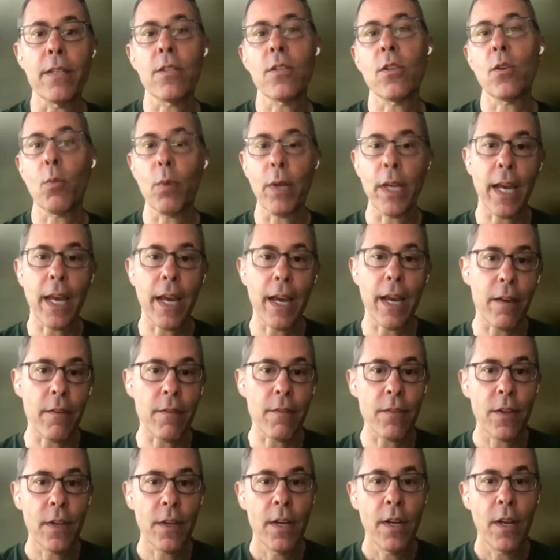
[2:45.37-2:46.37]
So we
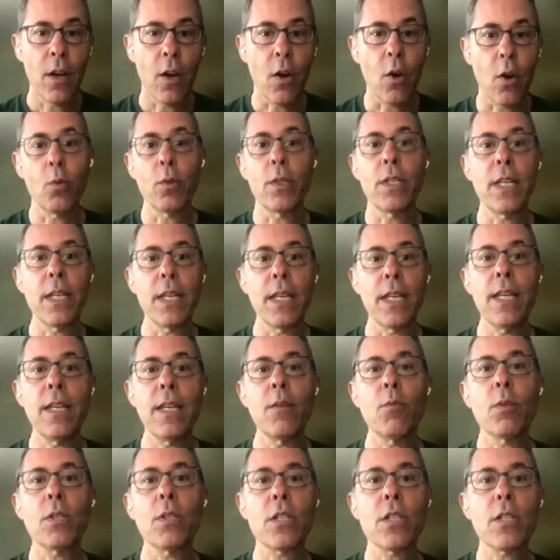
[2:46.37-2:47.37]
have
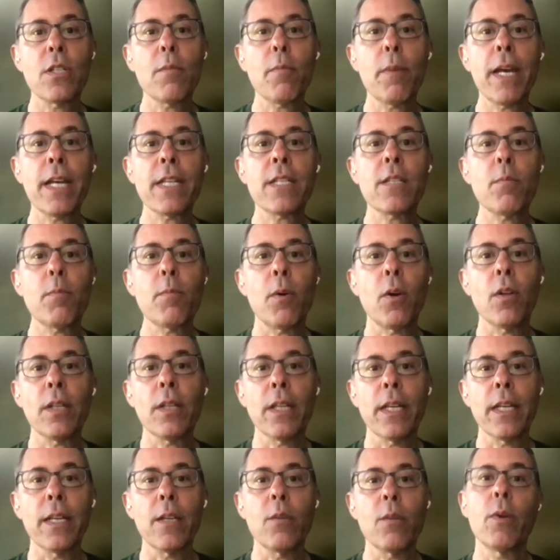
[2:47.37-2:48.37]
OTE, which is a basketball
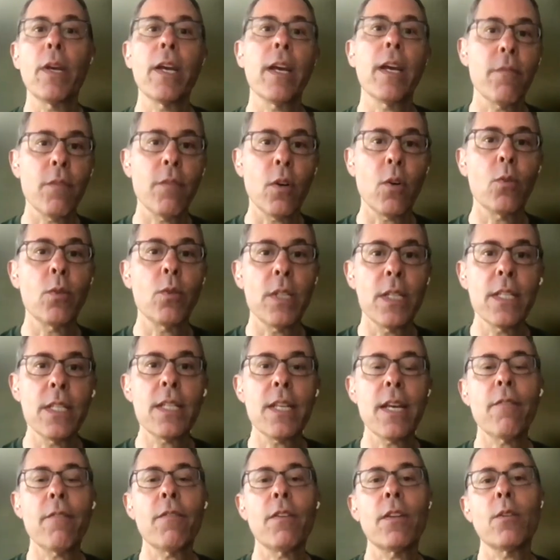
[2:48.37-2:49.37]
league. We have
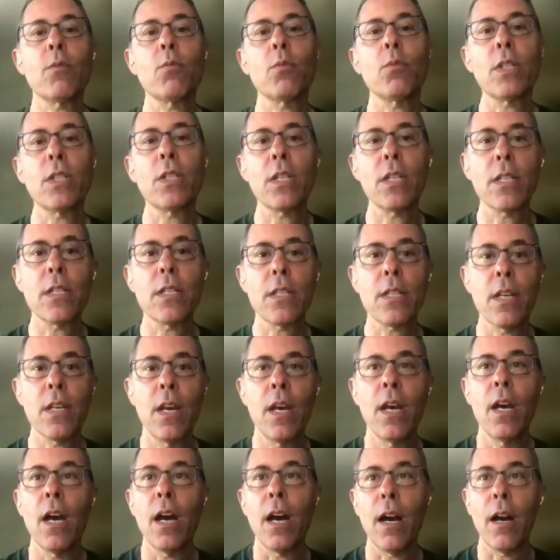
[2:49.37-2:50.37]
OT7, which is
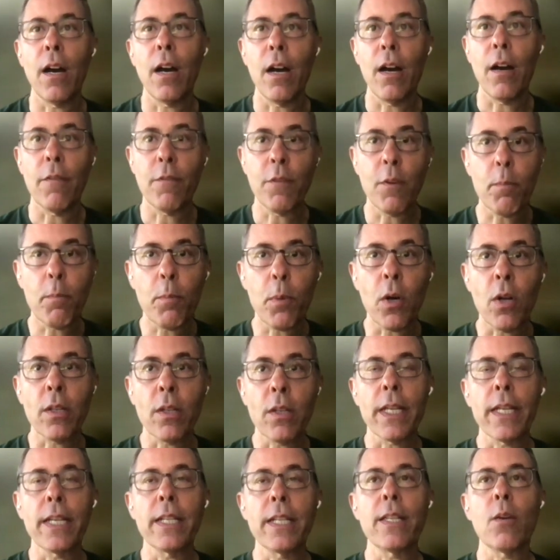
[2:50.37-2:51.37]
a football
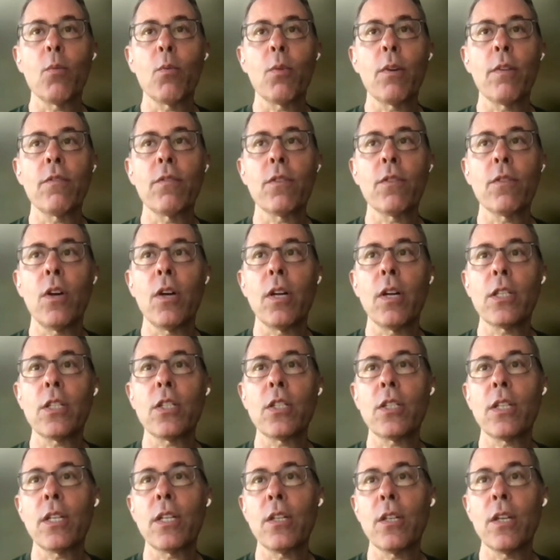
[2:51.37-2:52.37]
league that we've
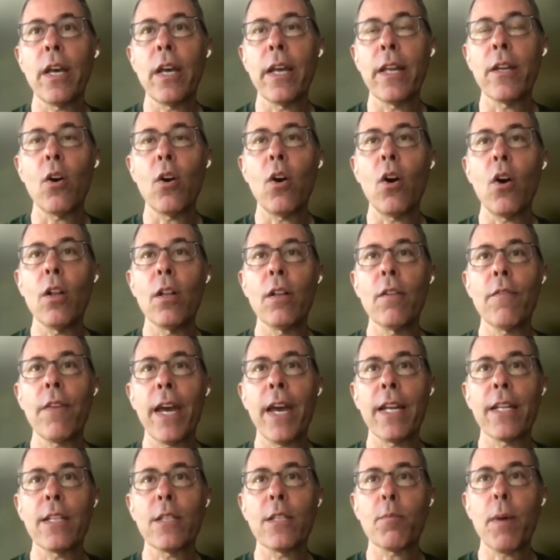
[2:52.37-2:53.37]
launched. And all of
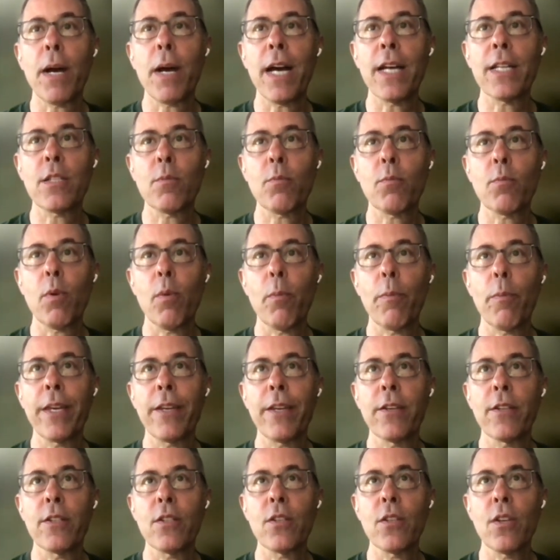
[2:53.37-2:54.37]
that is possible
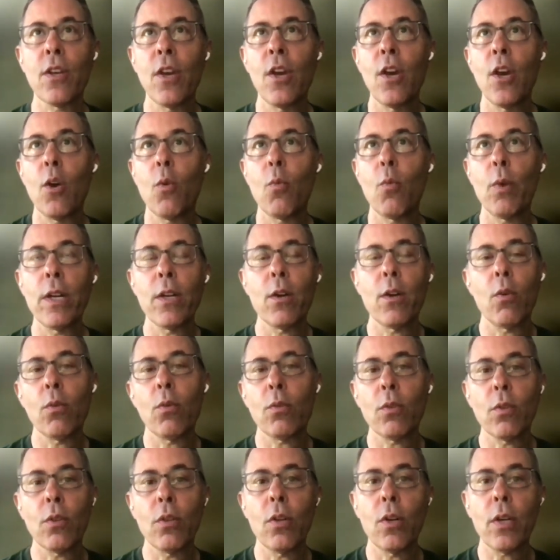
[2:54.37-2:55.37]
because we
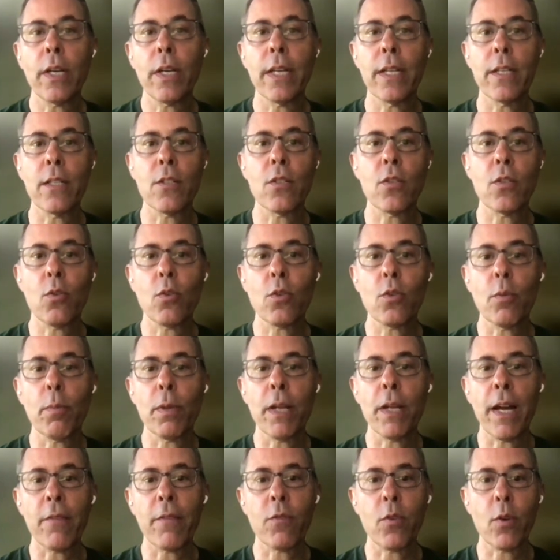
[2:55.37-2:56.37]
don't look at social
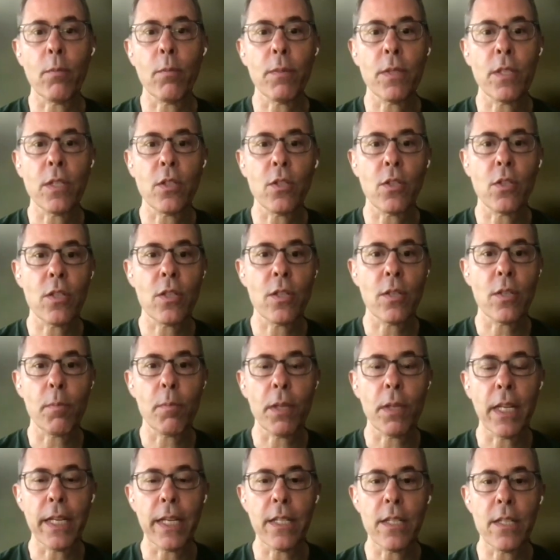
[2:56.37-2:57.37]
platforms as just a
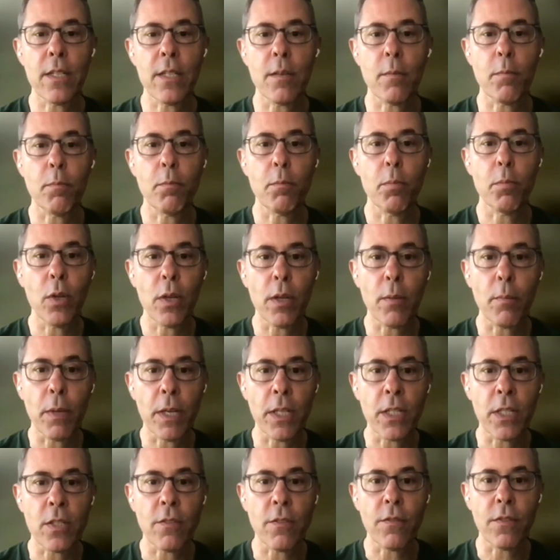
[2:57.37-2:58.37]
place to put a
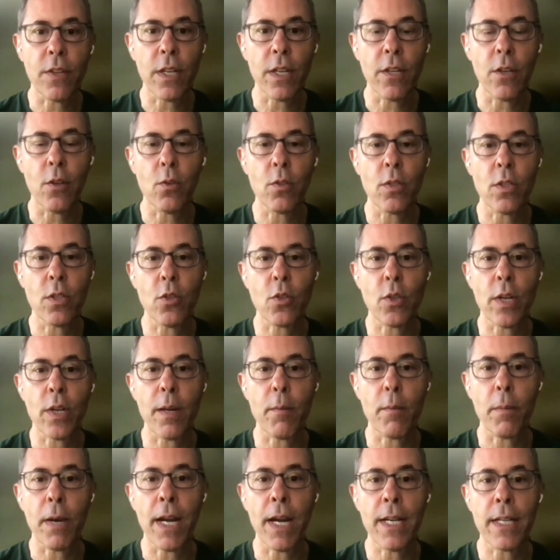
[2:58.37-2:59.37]
bunch of videos and try to
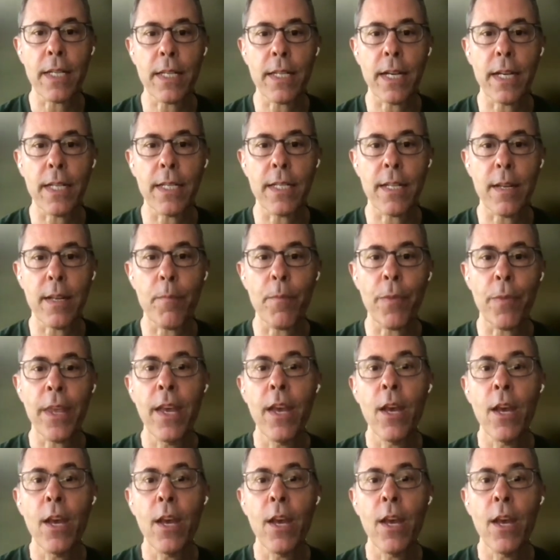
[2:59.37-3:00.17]
monetize them.